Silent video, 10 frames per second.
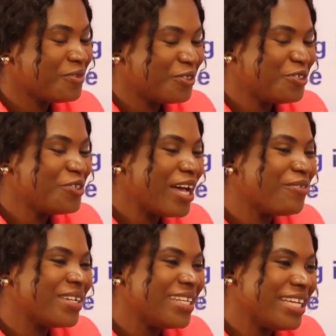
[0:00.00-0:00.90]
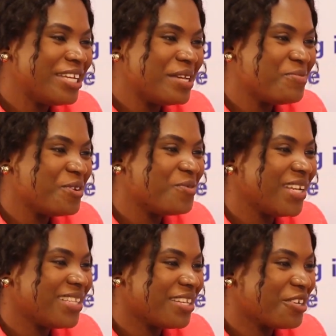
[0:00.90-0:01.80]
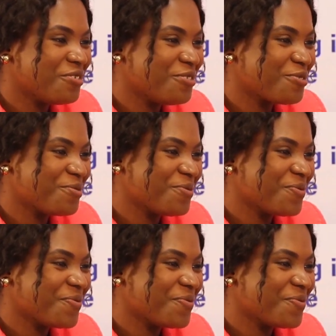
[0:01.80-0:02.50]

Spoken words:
Did you have a nickname when you were in secondary school?